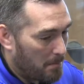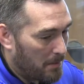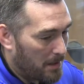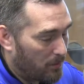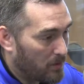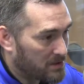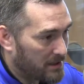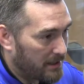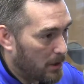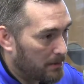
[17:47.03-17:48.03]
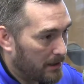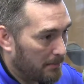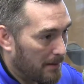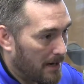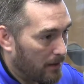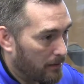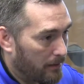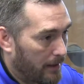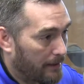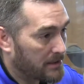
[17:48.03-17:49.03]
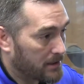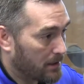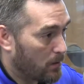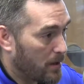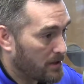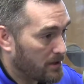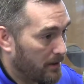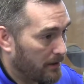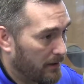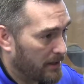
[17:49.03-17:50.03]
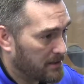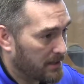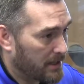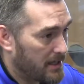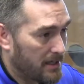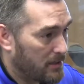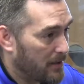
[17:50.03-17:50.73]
but once they open their mouth, and that's the question, or that's the key.